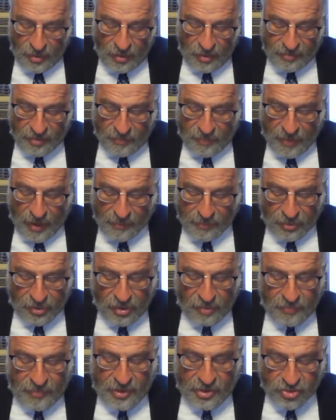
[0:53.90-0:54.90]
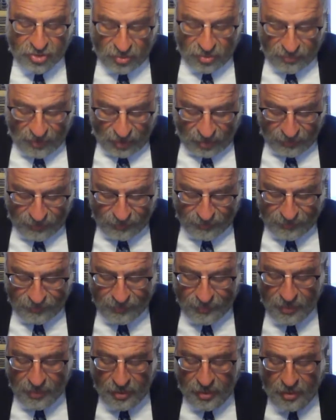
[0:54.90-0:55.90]
The pepper could be truma.
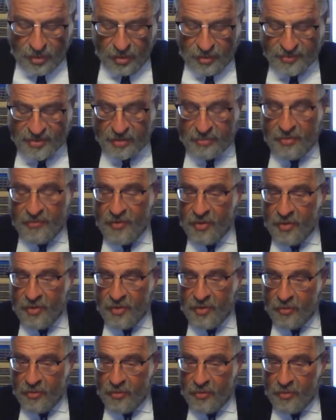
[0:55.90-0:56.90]
Some of it